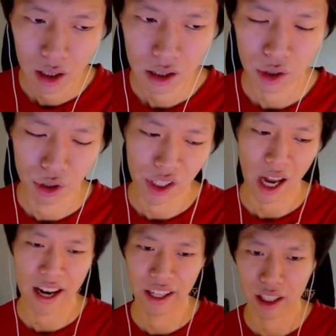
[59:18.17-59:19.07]
So she's
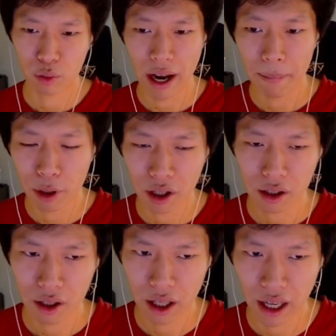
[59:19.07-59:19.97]
kind of like a ramper
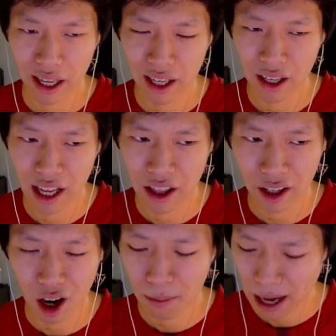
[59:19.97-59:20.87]
in the
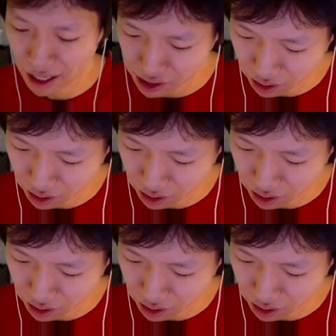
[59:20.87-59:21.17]
combat,